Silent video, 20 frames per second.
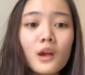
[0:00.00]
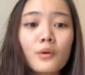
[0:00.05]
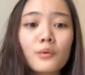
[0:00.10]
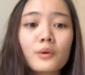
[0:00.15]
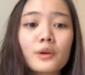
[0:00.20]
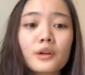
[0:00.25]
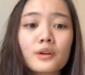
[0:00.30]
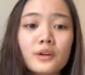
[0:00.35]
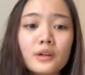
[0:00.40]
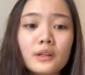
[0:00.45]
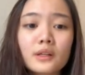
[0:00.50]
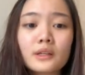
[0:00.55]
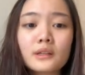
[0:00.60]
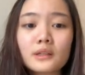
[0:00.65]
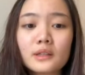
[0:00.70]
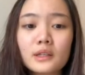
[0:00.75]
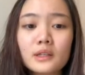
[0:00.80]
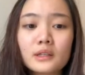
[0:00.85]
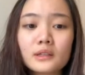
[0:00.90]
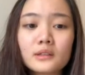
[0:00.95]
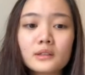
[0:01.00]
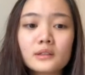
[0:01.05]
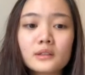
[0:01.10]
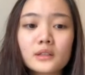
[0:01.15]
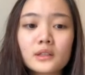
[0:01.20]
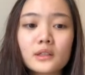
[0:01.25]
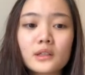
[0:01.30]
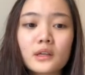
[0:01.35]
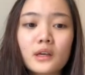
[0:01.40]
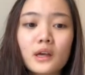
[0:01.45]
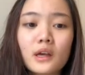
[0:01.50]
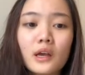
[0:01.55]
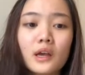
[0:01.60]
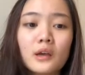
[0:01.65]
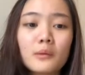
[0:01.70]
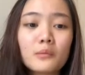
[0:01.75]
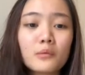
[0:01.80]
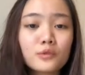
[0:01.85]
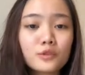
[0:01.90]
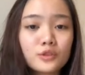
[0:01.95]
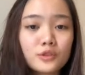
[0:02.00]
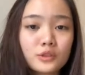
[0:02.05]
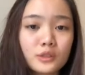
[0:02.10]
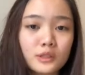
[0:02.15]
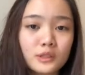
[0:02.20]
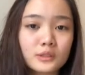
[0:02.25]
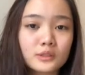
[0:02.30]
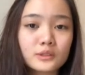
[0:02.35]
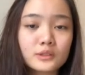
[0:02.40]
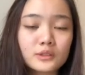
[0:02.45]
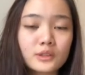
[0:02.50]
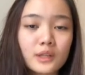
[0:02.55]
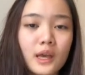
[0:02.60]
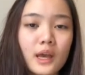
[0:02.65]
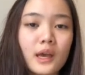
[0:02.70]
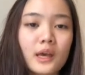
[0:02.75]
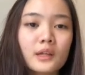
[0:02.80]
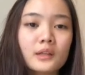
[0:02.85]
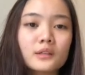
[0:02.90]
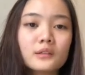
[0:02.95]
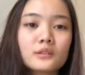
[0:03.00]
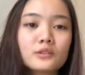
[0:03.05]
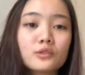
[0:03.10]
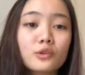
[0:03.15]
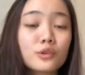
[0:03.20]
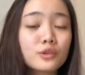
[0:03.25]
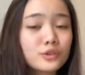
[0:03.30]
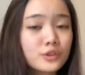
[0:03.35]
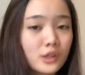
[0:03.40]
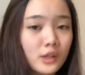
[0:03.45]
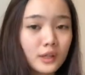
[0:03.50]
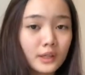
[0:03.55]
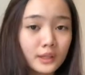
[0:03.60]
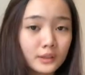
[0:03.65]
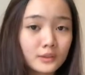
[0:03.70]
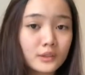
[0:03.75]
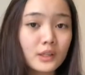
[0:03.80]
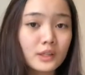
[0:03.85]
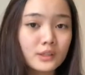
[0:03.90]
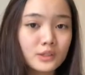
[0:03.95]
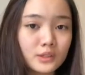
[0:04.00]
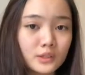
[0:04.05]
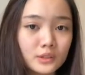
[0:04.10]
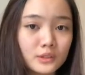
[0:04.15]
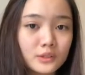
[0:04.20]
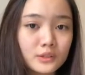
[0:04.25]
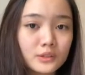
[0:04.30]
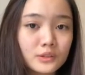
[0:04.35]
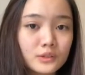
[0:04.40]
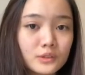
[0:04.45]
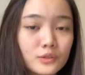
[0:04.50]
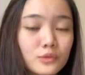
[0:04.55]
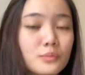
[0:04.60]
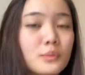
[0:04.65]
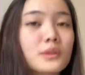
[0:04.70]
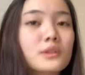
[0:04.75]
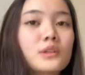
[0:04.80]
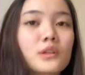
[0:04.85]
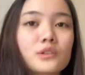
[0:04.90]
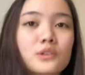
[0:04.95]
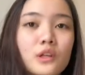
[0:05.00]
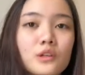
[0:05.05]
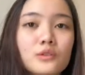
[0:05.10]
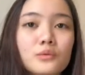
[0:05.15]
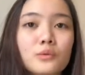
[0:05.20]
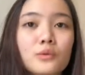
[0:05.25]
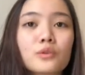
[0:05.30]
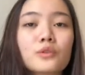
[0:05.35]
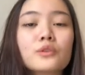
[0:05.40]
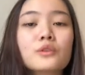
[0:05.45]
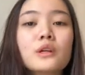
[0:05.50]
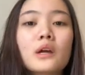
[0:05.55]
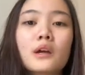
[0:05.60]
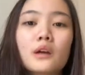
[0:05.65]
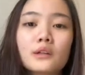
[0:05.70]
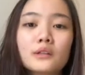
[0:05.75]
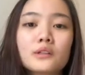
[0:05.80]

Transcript: We really need emotional and social intelligence to be successful. There,